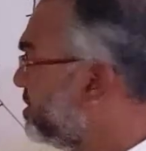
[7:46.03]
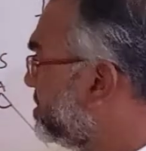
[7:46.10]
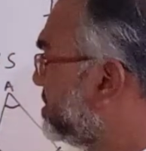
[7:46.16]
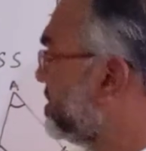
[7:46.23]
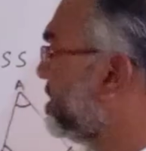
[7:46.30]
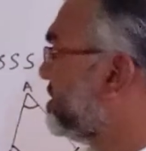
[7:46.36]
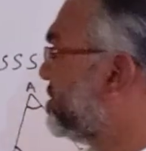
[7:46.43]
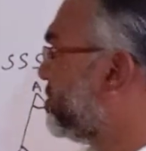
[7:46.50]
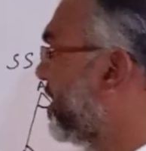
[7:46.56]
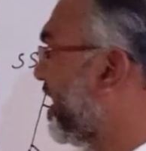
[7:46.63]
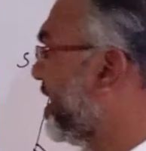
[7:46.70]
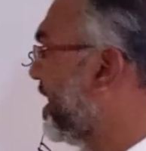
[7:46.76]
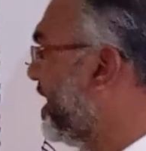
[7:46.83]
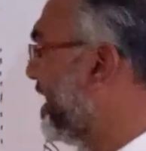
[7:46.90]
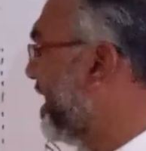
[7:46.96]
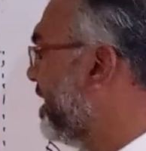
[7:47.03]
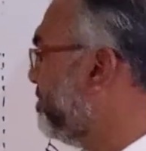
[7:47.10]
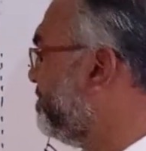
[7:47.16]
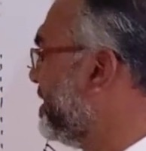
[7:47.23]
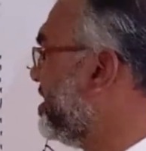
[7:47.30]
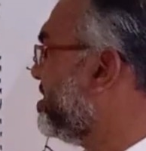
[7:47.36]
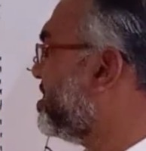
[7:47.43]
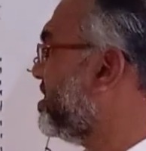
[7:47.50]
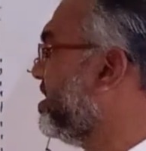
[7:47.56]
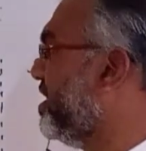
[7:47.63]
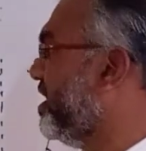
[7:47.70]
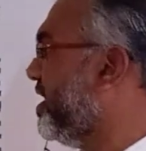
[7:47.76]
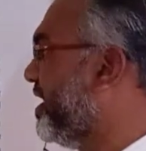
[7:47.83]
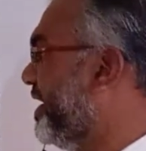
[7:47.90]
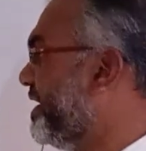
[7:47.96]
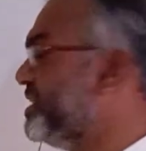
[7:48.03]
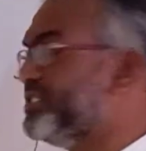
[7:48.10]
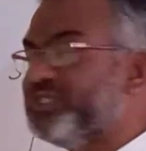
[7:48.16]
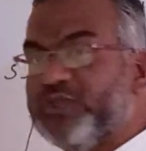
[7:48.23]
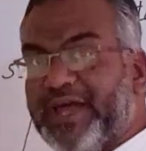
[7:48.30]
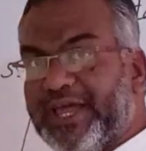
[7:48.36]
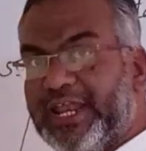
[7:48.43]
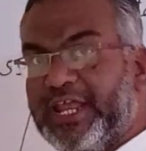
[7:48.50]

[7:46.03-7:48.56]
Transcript: see triangle ABC, in triangle